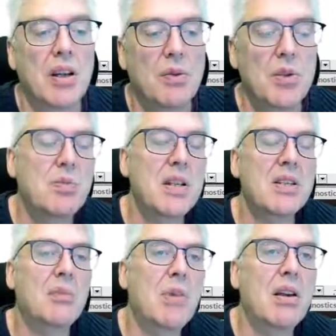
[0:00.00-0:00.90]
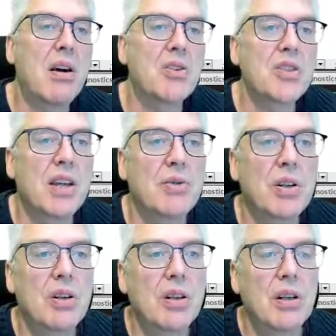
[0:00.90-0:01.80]
which means that my last
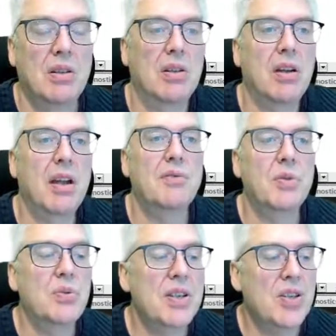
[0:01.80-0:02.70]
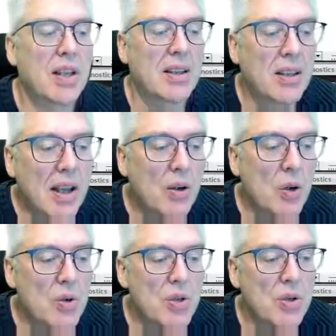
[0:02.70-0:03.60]
error I have to reset, and that
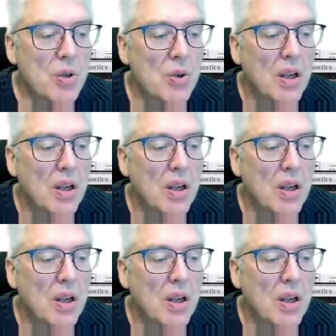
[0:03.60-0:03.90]
goes to